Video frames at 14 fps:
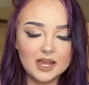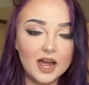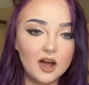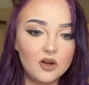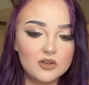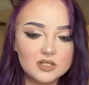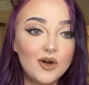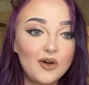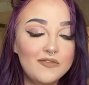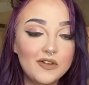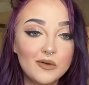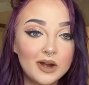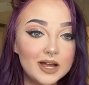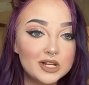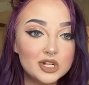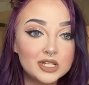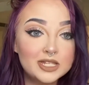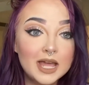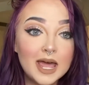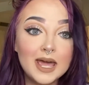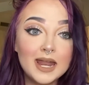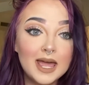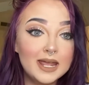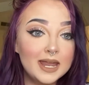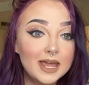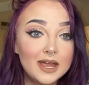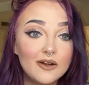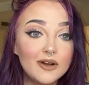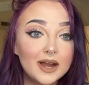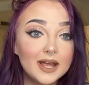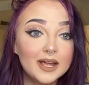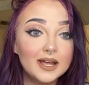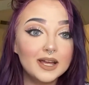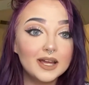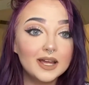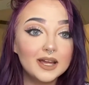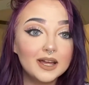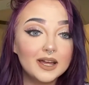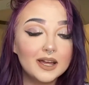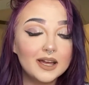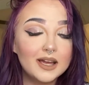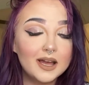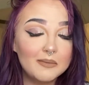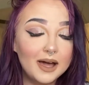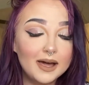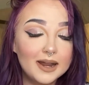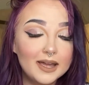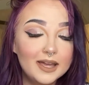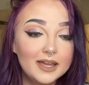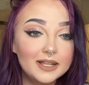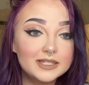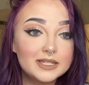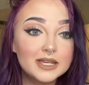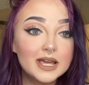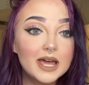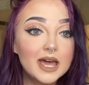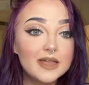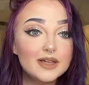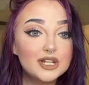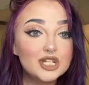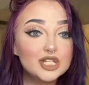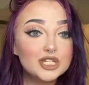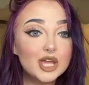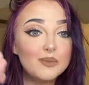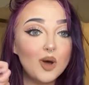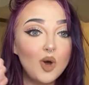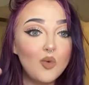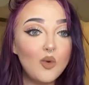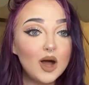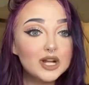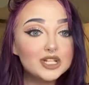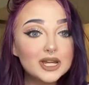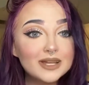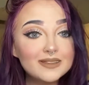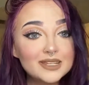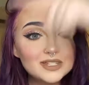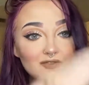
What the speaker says: else. So if you were interested in hearing about it, then just keep on watching this